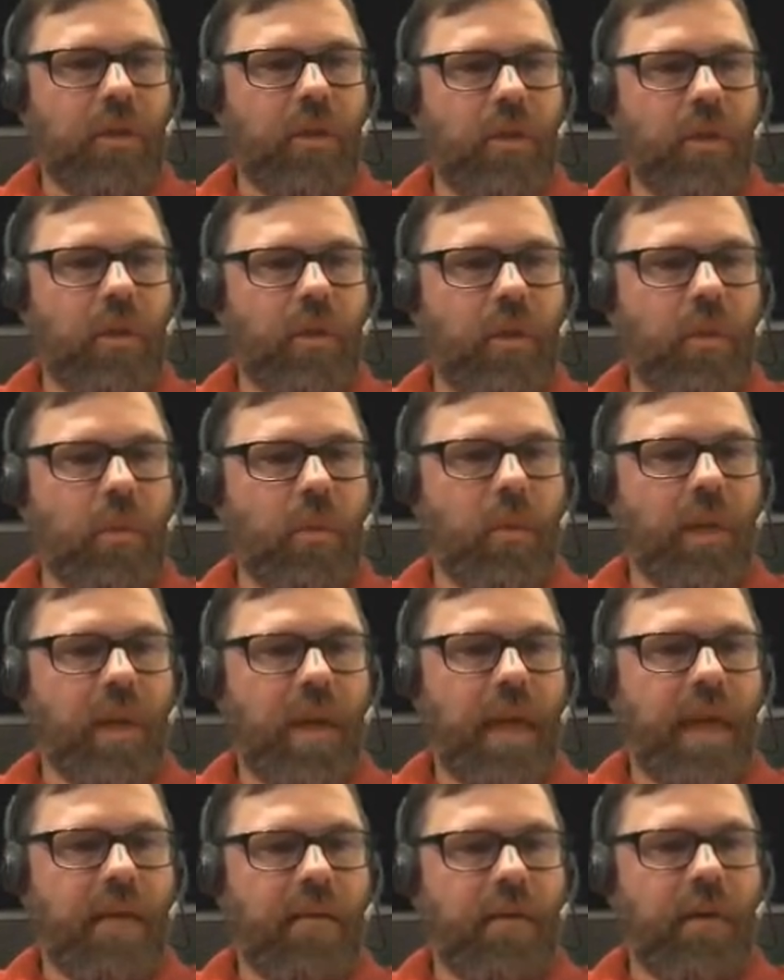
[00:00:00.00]
So we
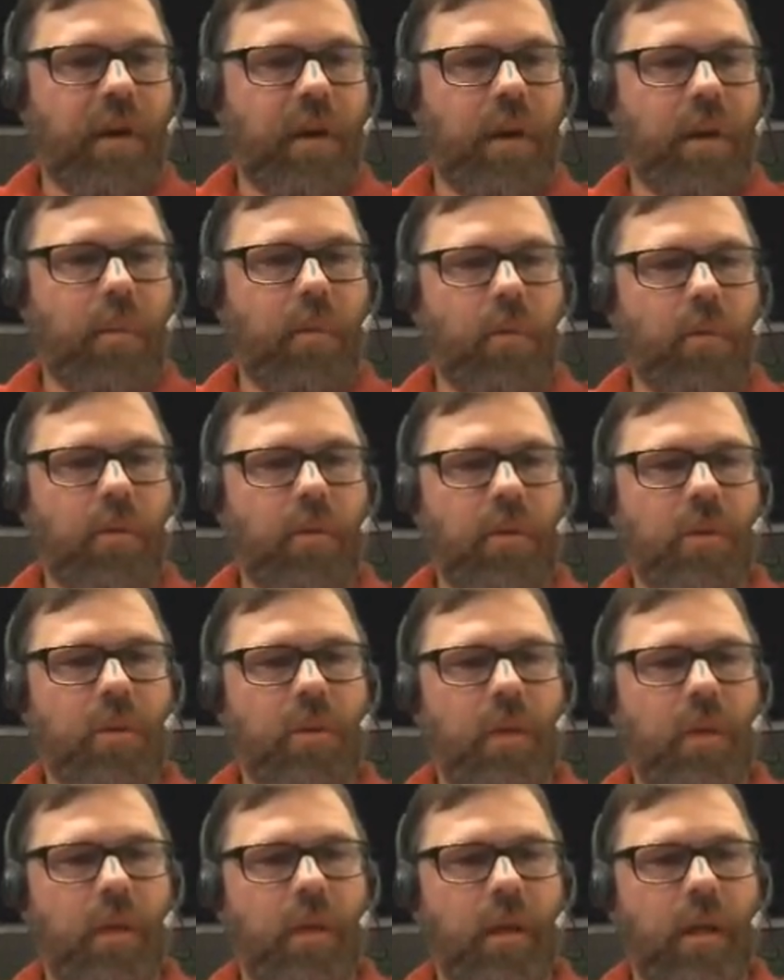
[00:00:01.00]
have variables
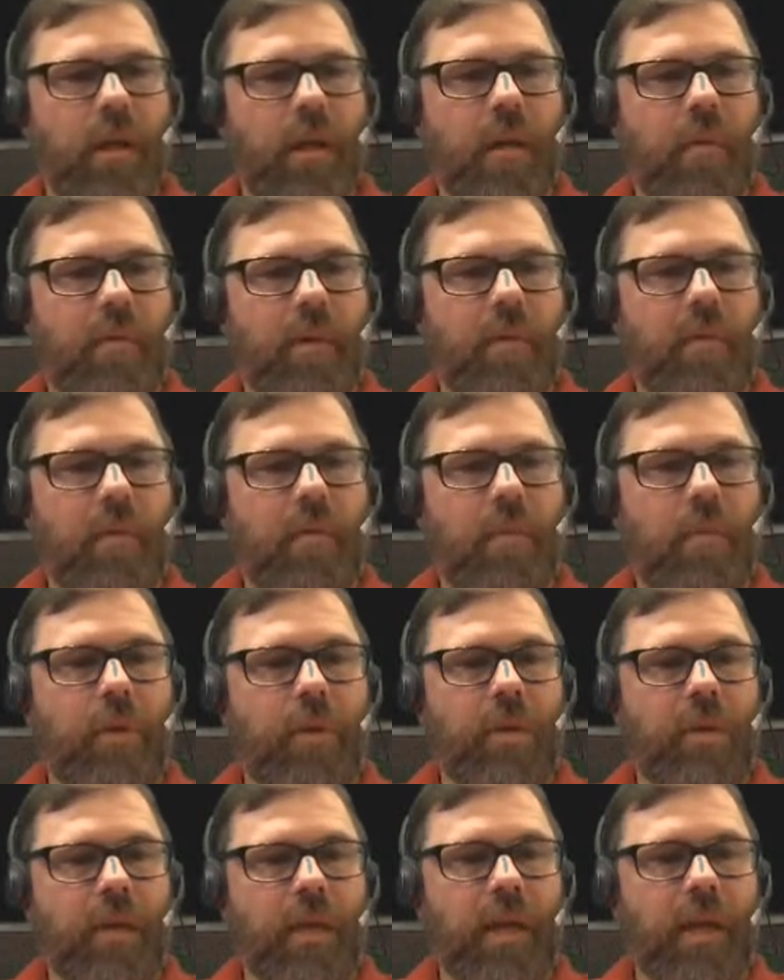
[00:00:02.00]
that we've
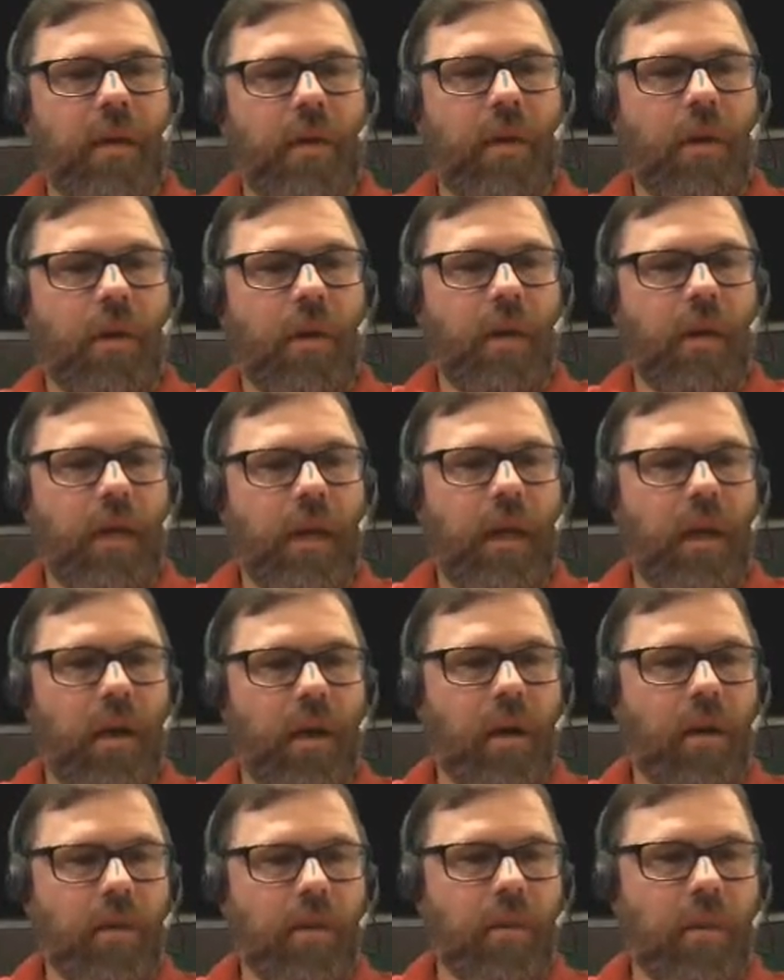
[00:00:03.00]
put together
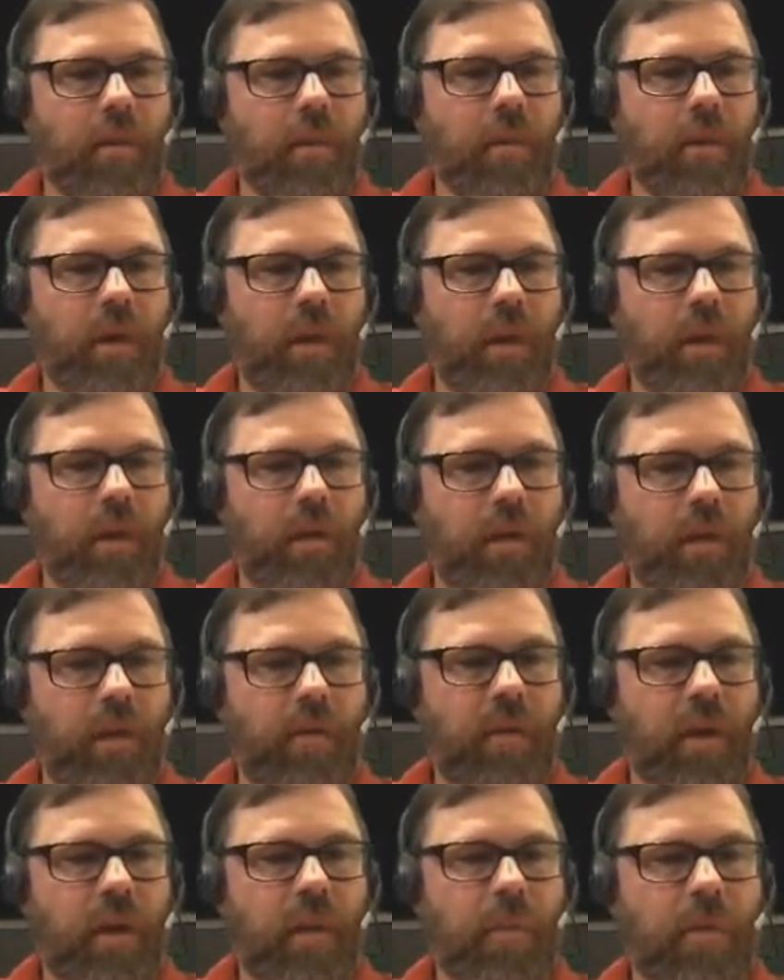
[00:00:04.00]
here. So we're
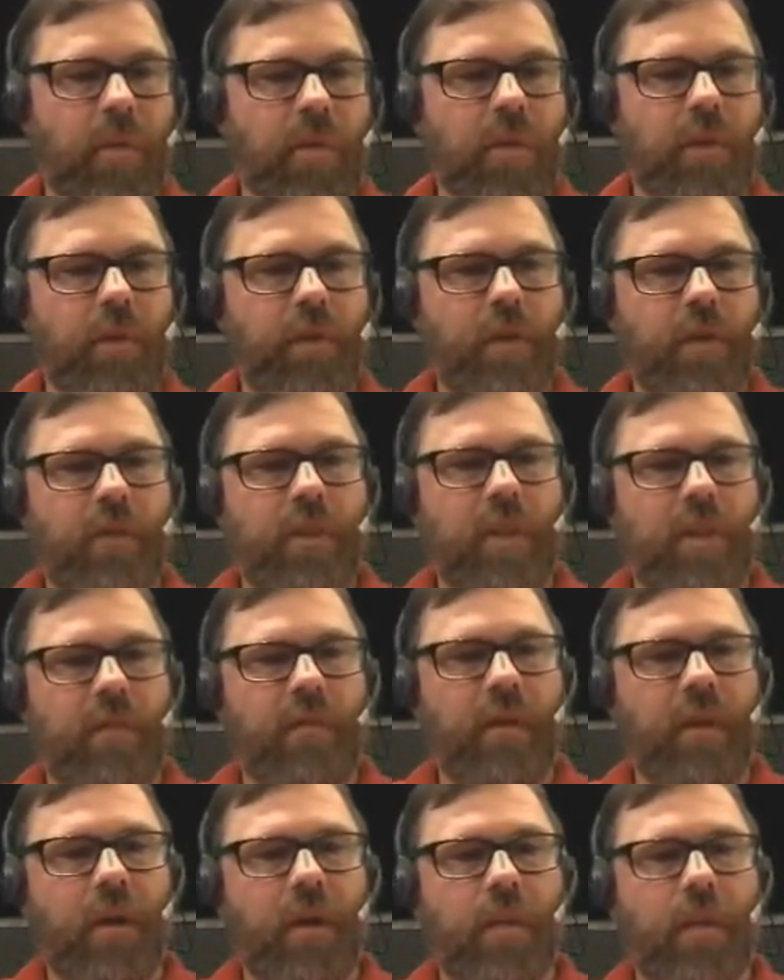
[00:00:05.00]
including variables. The first set of
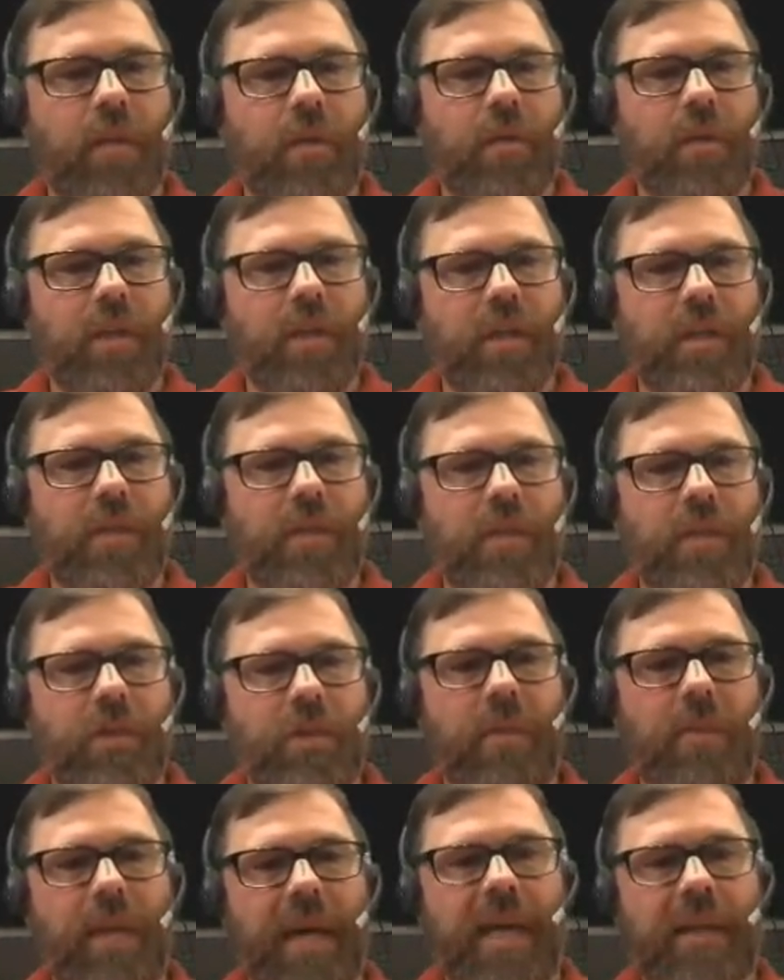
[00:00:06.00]
variables is
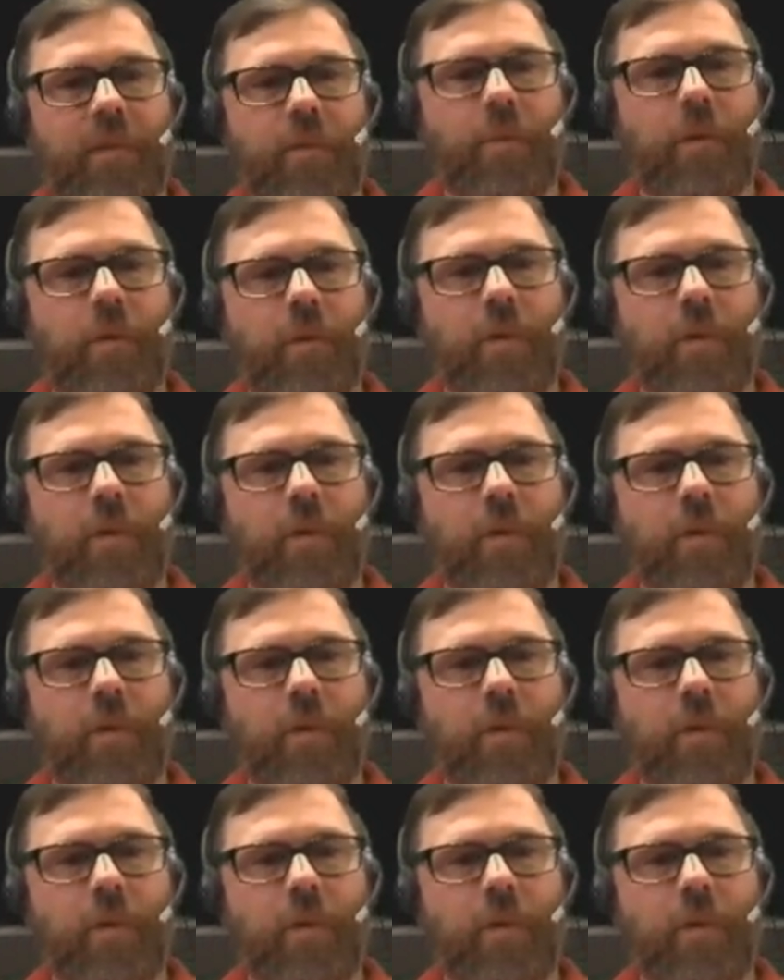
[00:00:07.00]
just the password